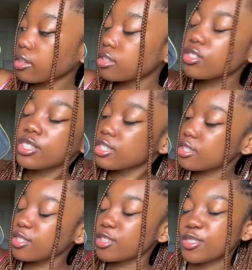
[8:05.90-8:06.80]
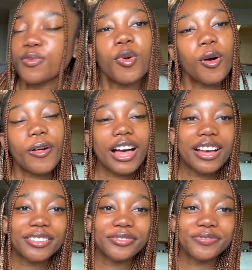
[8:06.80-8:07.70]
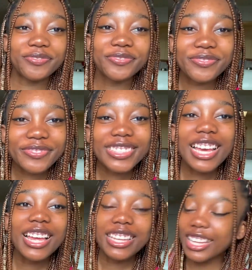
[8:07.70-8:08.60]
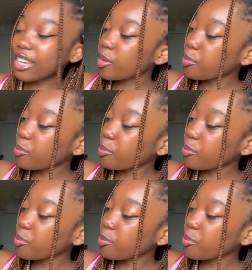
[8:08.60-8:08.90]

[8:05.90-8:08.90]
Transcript: So this is a small like